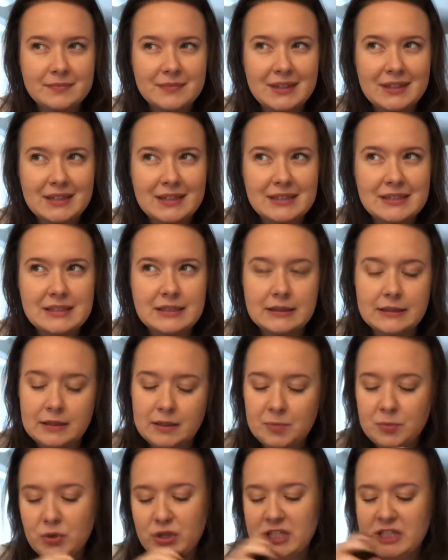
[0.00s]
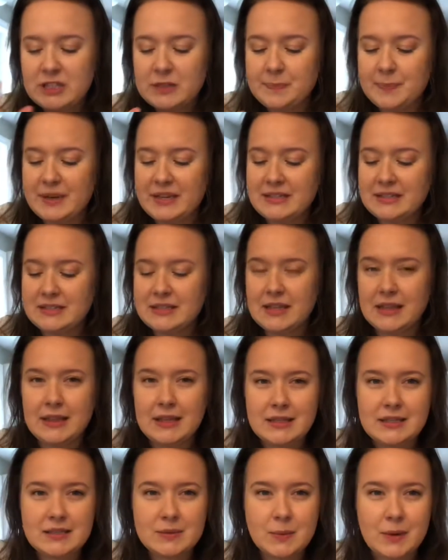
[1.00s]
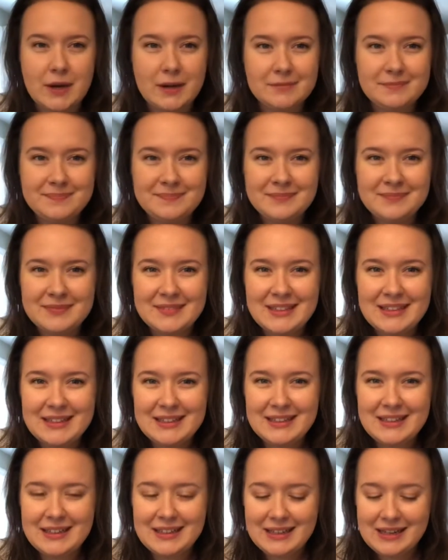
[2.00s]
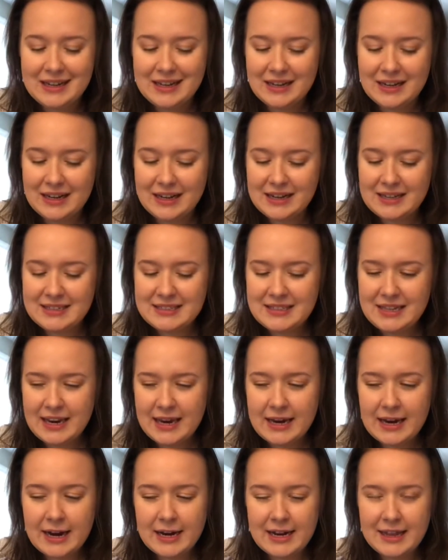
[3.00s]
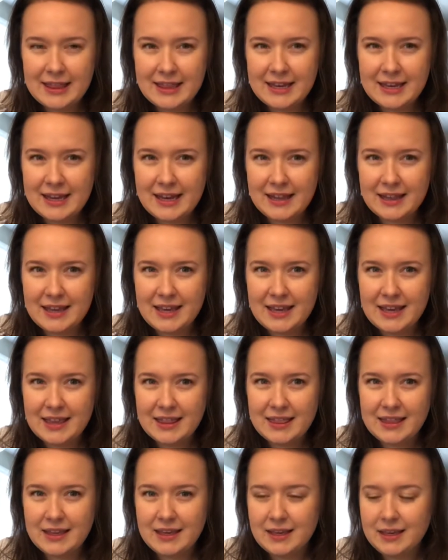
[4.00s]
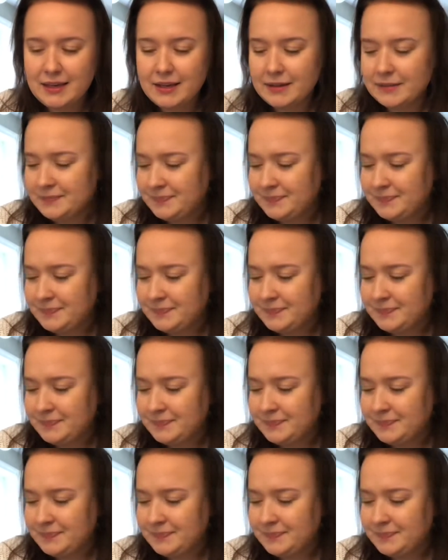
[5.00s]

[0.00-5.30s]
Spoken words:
It's a little more spiced than this one. Honestly, I kind of think I like the